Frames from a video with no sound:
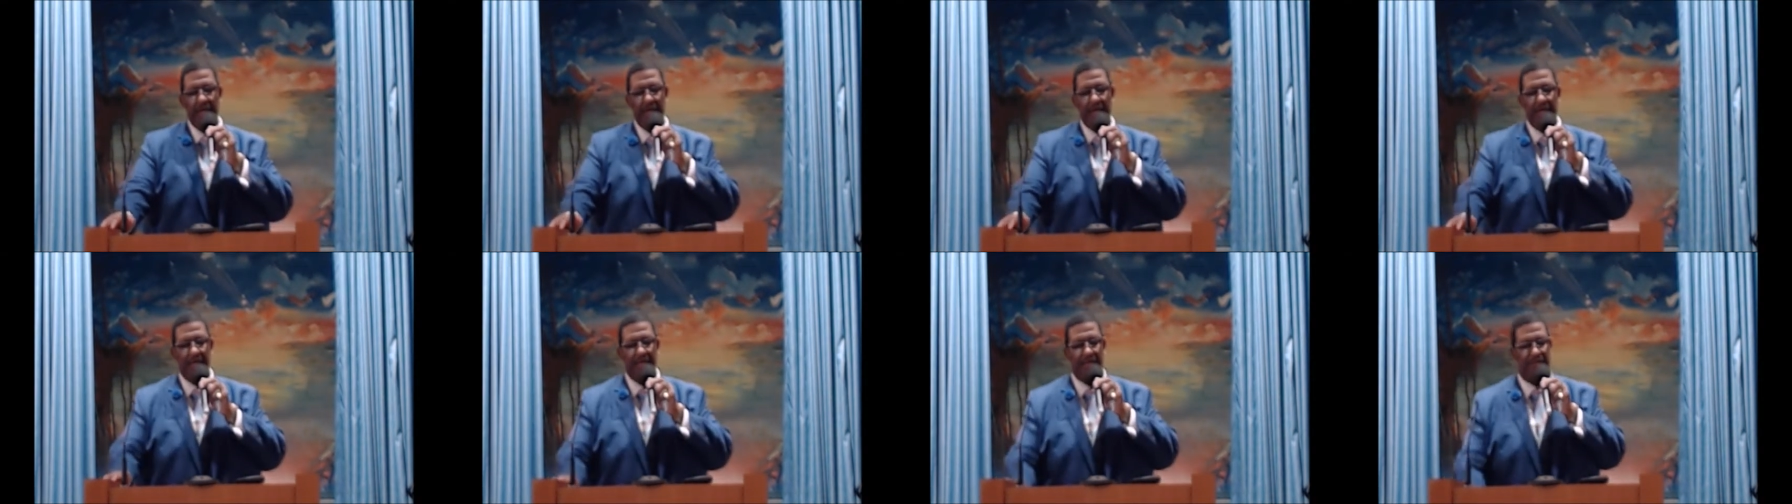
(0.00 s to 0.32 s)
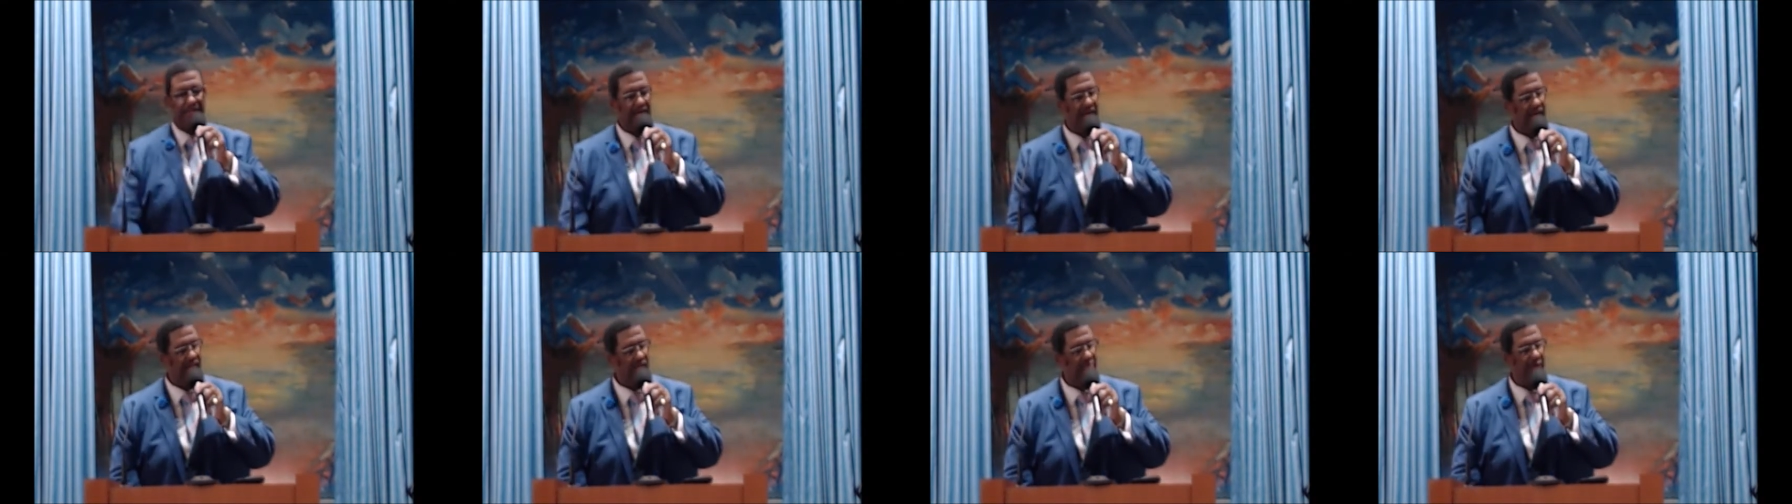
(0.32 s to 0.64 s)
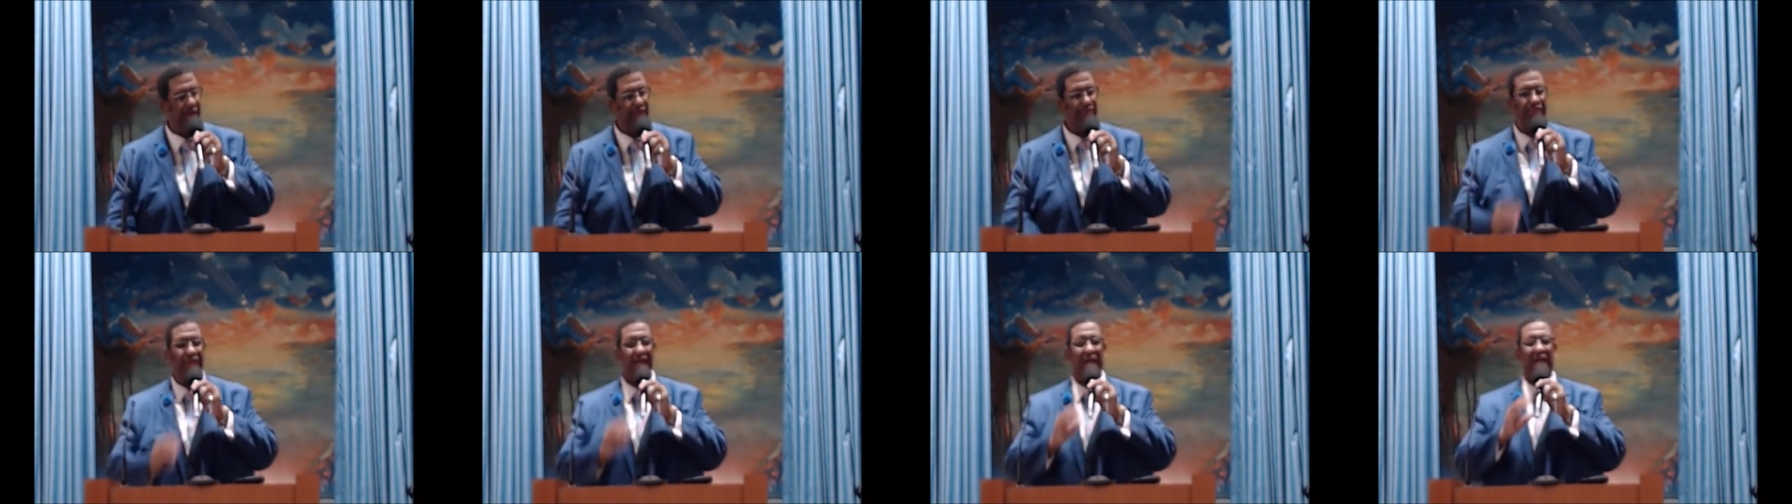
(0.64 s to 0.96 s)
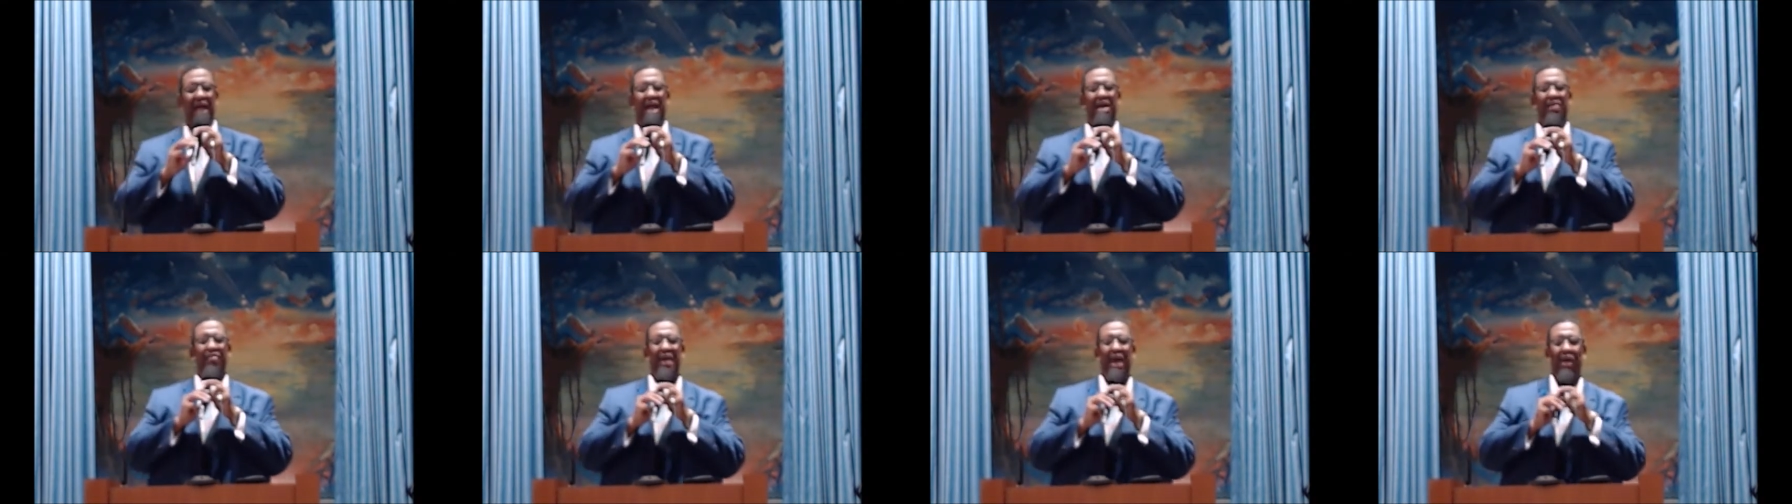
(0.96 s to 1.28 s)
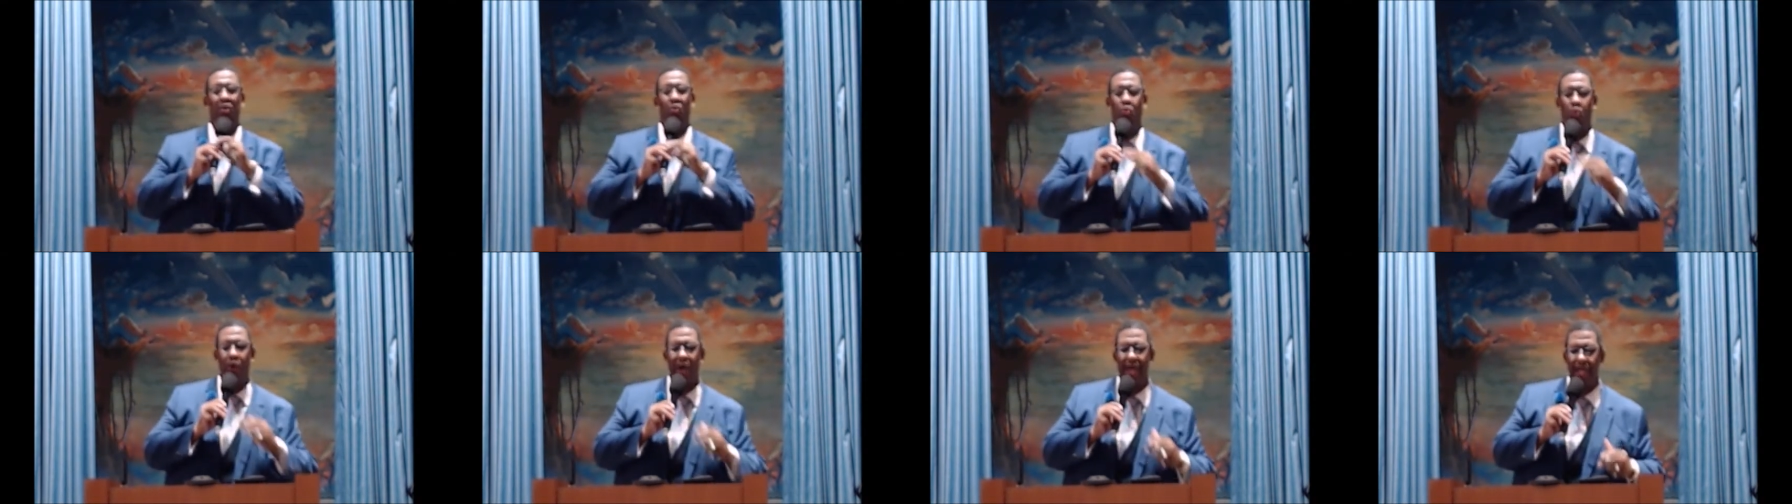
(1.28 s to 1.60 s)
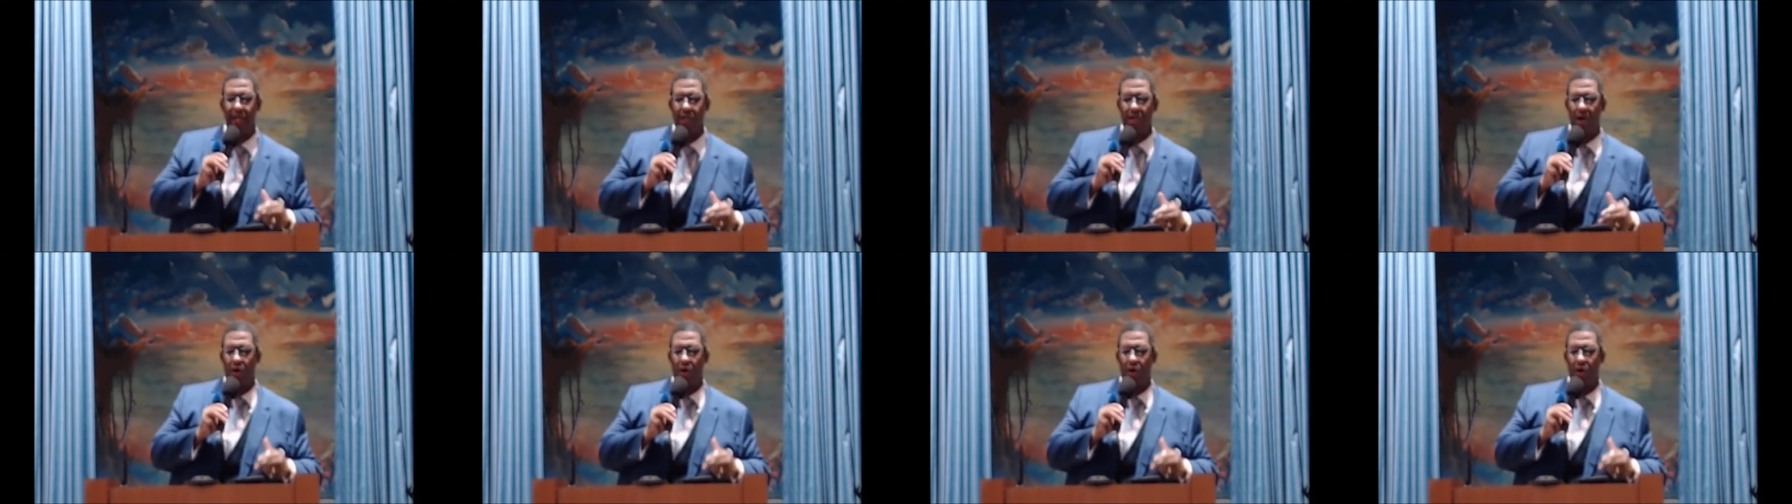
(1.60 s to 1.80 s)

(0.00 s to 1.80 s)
it says, but they that wait